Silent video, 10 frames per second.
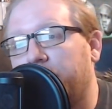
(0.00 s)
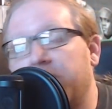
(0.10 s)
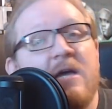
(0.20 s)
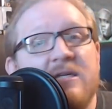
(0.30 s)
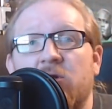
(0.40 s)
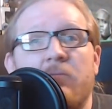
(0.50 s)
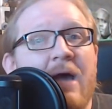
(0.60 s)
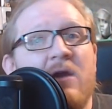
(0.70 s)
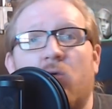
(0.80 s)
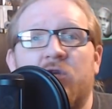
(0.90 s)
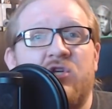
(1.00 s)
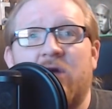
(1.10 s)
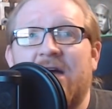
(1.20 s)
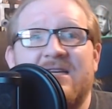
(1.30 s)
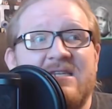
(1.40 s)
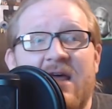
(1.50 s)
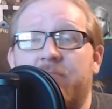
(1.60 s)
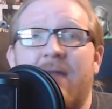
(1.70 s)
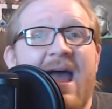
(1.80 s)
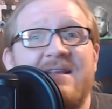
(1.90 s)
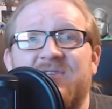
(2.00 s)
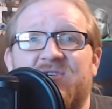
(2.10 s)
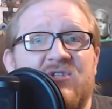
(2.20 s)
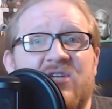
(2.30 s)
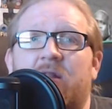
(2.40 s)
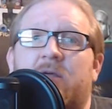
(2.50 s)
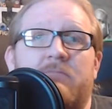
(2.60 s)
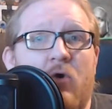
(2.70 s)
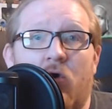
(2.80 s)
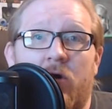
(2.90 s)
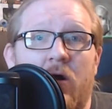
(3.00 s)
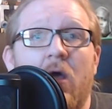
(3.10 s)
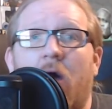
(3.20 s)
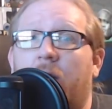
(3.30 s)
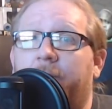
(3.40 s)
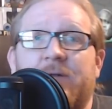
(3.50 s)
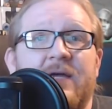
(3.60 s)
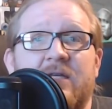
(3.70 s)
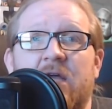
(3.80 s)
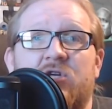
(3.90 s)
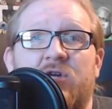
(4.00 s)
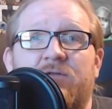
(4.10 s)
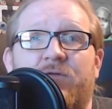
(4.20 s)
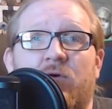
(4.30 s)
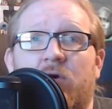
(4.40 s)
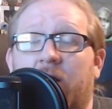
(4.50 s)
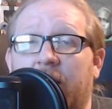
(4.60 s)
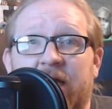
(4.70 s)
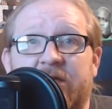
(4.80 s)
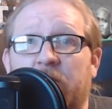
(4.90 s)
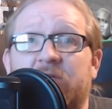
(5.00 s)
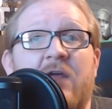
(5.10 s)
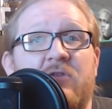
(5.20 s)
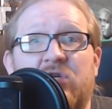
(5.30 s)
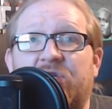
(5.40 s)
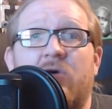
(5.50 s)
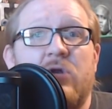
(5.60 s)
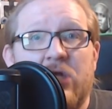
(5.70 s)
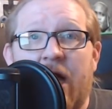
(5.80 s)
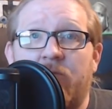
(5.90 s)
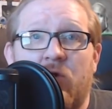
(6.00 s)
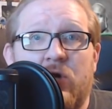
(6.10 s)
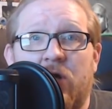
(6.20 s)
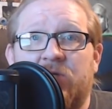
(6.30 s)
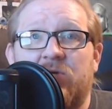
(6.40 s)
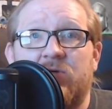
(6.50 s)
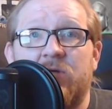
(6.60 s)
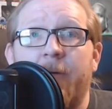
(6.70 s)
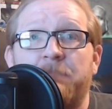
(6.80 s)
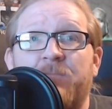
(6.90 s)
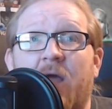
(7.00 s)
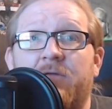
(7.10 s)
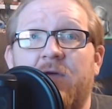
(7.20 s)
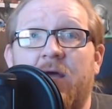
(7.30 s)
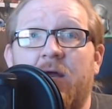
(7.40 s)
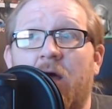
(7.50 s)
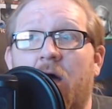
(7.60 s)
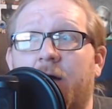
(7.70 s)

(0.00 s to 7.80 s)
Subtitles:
Because no matter what you guys say, Maddens are selling more on PlayStation 4 and Xbox, and they're selling a lot more consoles than